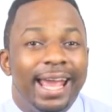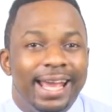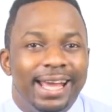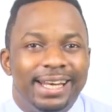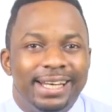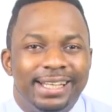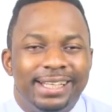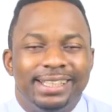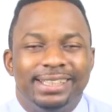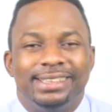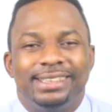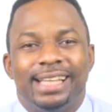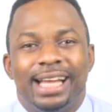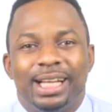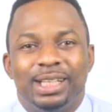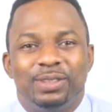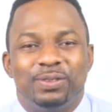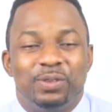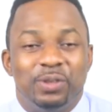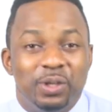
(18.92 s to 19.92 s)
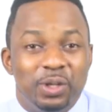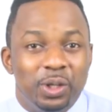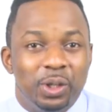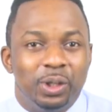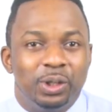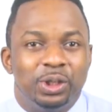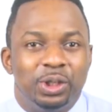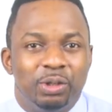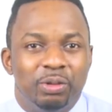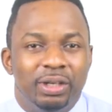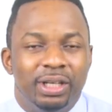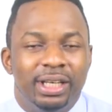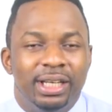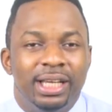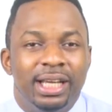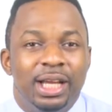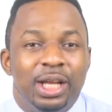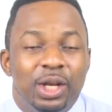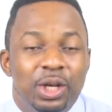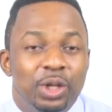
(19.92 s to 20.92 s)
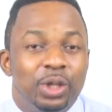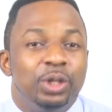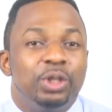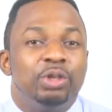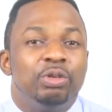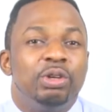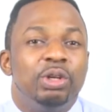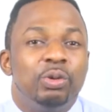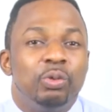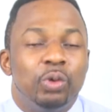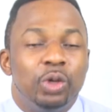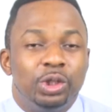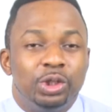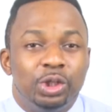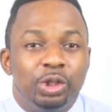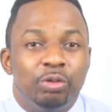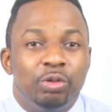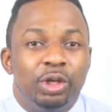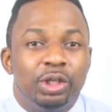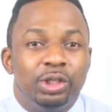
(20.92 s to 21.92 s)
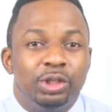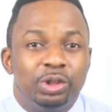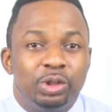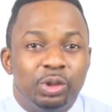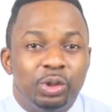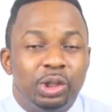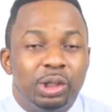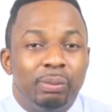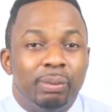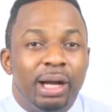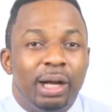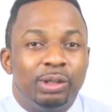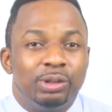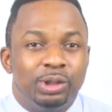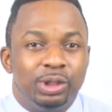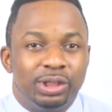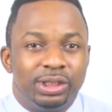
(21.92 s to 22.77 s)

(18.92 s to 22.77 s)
N stands for nurturing. Nurturing what you've understood about